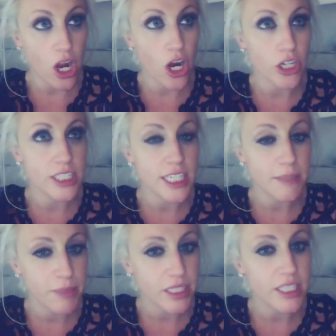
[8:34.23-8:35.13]
are
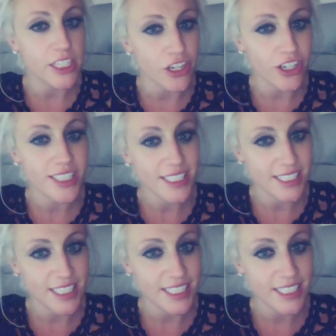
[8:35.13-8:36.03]
typically
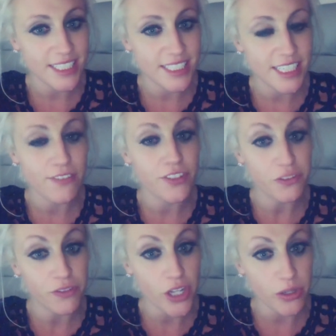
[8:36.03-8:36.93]
narcissists, if
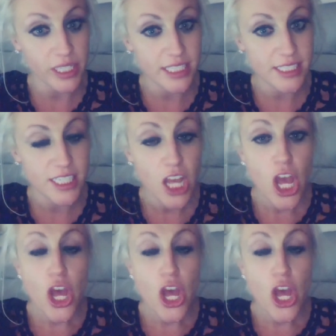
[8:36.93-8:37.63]
you've noticed.